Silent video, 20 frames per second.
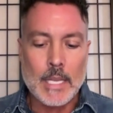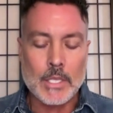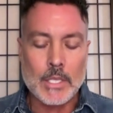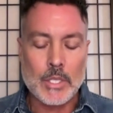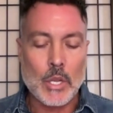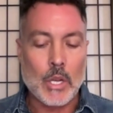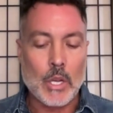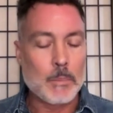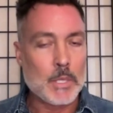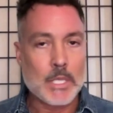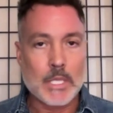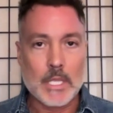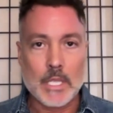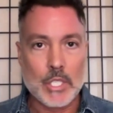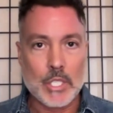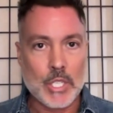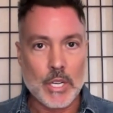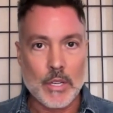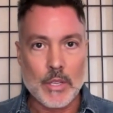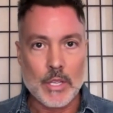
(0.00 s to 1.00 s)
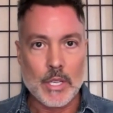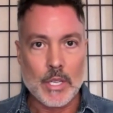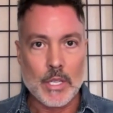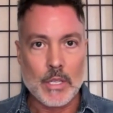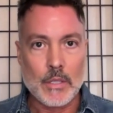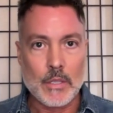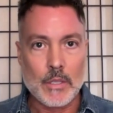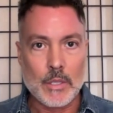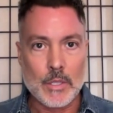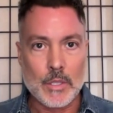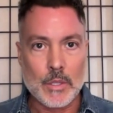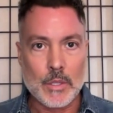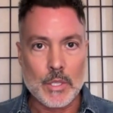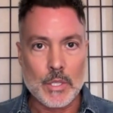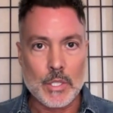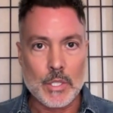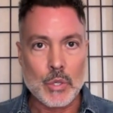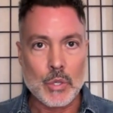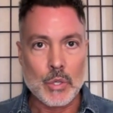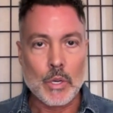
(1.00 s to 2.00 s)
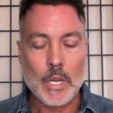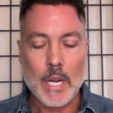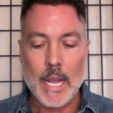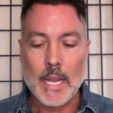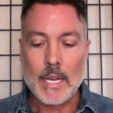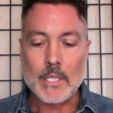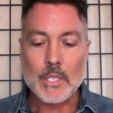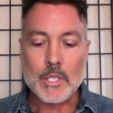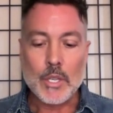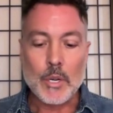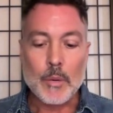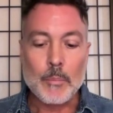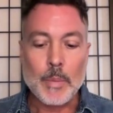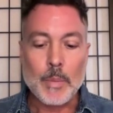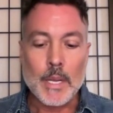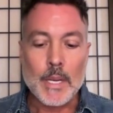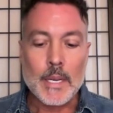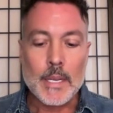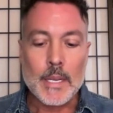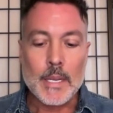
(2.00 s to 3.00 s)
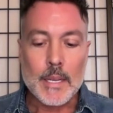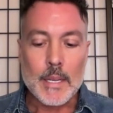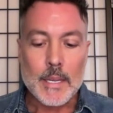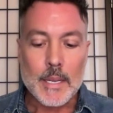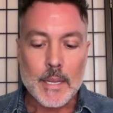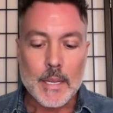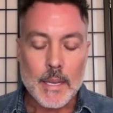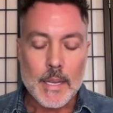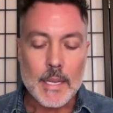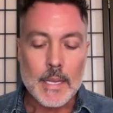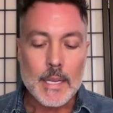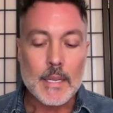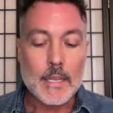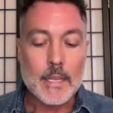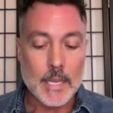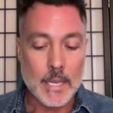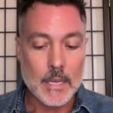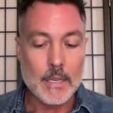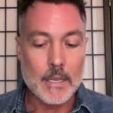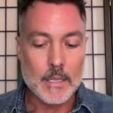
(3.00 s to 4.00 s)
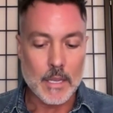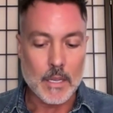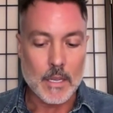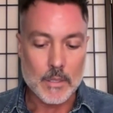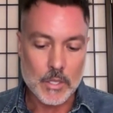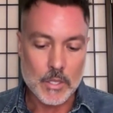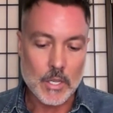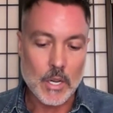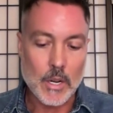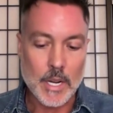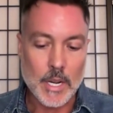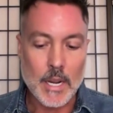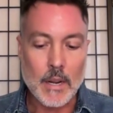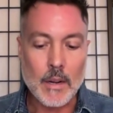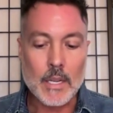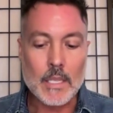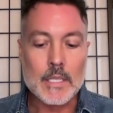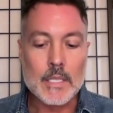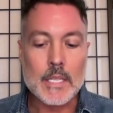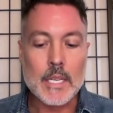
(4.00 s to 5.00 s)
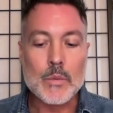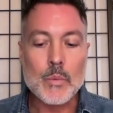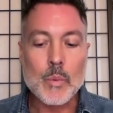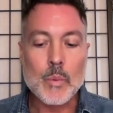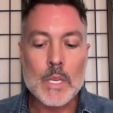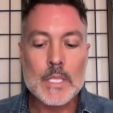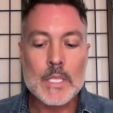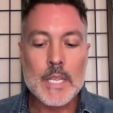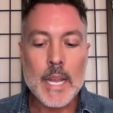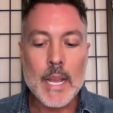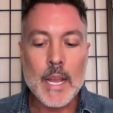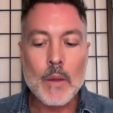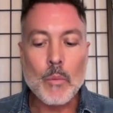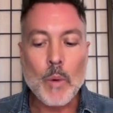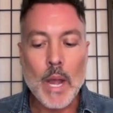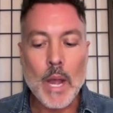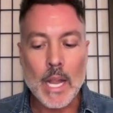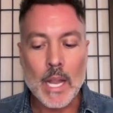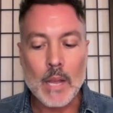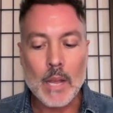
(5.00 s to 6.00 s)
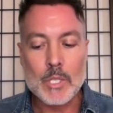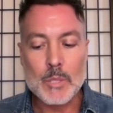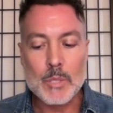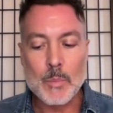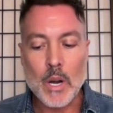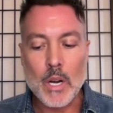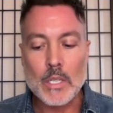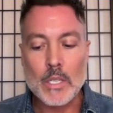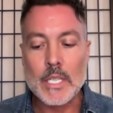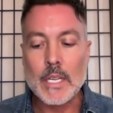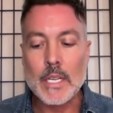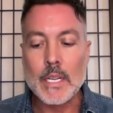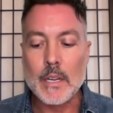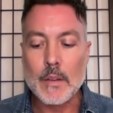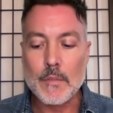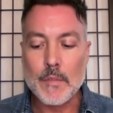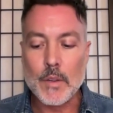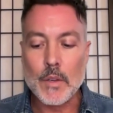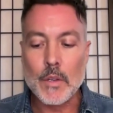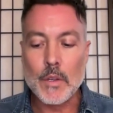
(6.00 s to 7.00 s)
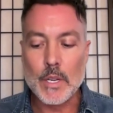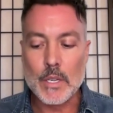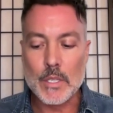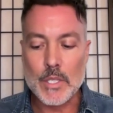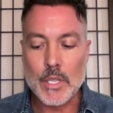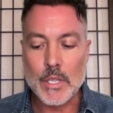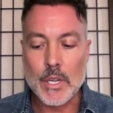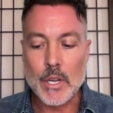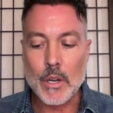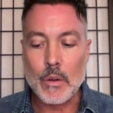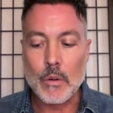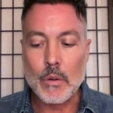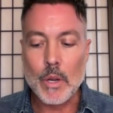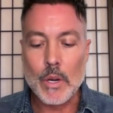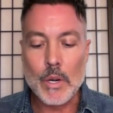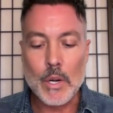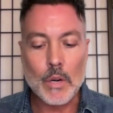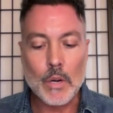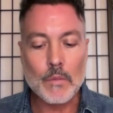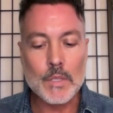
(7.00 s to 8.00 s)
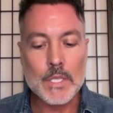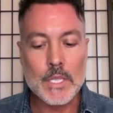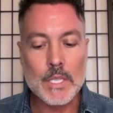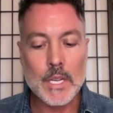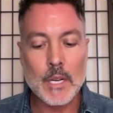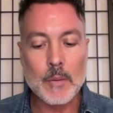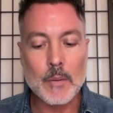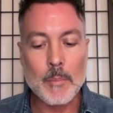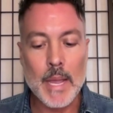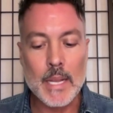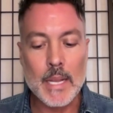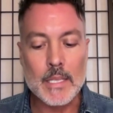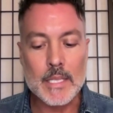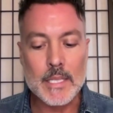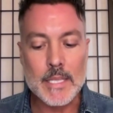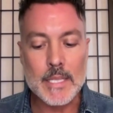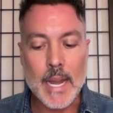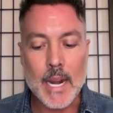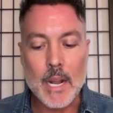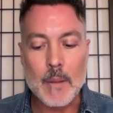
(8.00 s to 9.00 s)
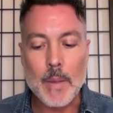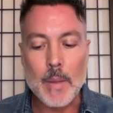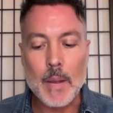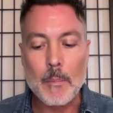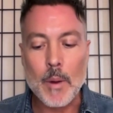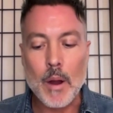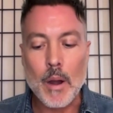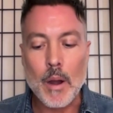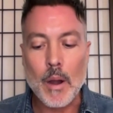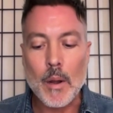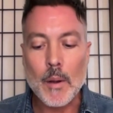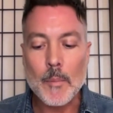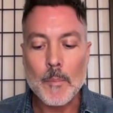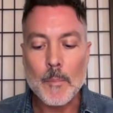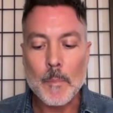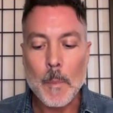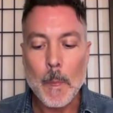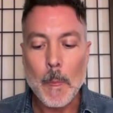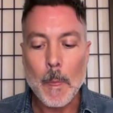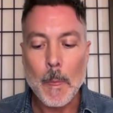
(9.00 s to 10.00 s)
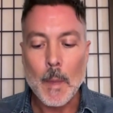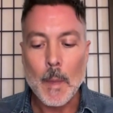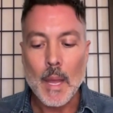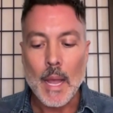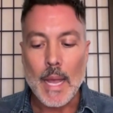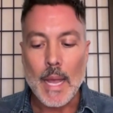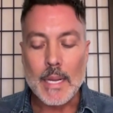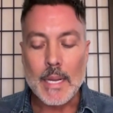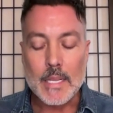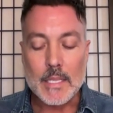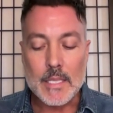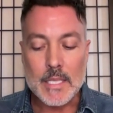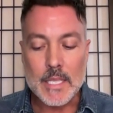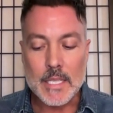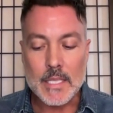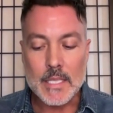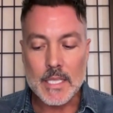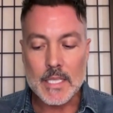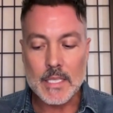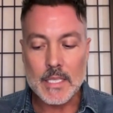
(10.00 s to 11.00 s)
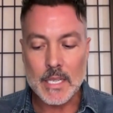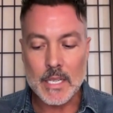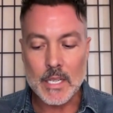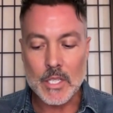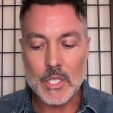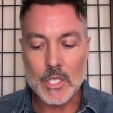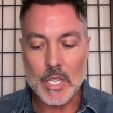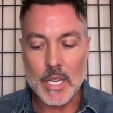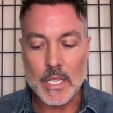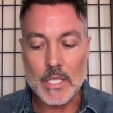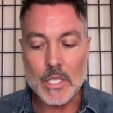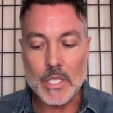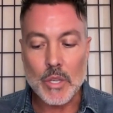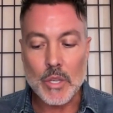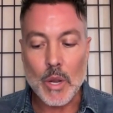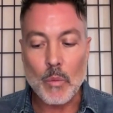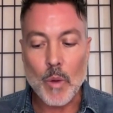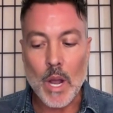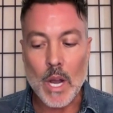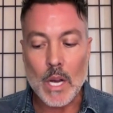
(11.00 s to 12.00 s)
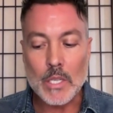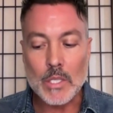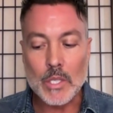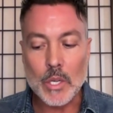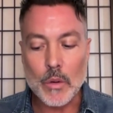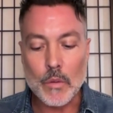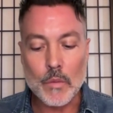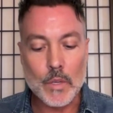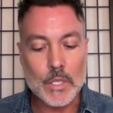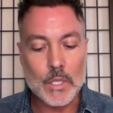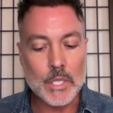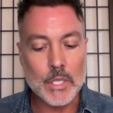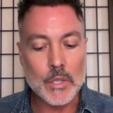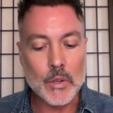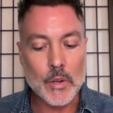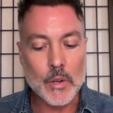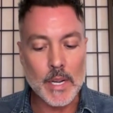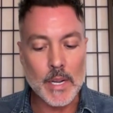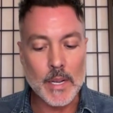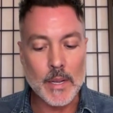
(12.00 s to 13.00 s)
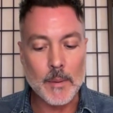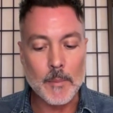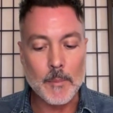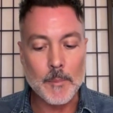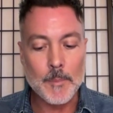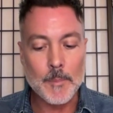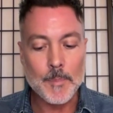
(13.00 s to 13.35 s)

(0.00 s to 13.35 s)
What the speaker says: so I'm just going to share the short excerpt, but I'll start here. It says, one day while I was bartending a few years ago, a nervous young man sat at my bar. I could sense his energy, and so I walked over to greet him.